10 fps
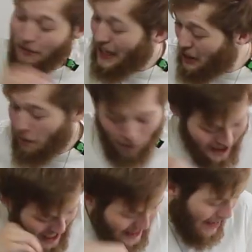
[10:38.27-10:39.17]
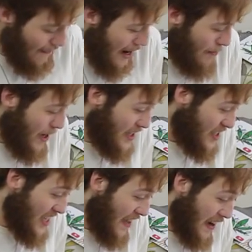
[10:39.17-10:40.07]
But I do appreciate that very
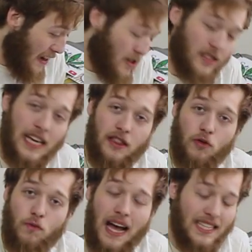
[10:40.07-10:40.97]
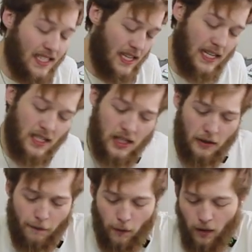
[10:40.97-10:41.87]
much, and then it looks like the rest is
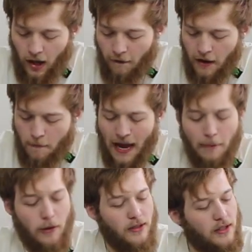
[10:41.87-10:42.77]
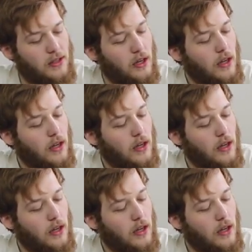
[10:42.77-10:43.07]
just full of their papers.